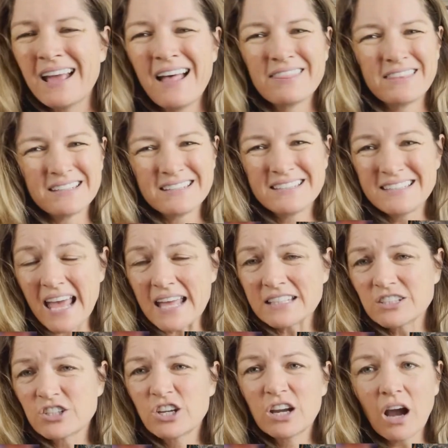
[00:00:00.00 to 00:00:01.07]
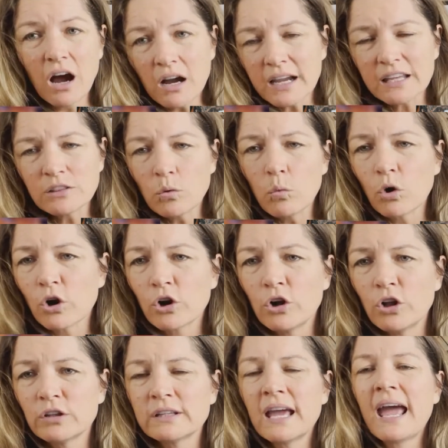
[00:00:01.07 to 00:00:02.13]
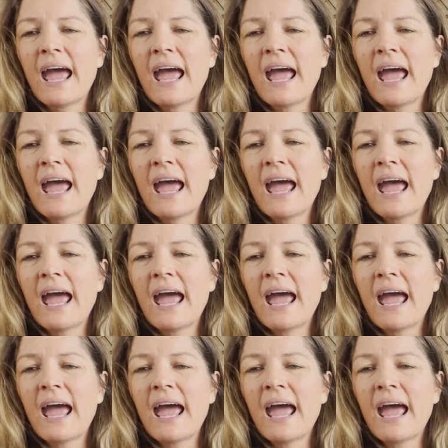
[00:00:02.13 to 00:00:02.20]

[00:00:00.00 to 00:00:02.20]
the dead gunk in the world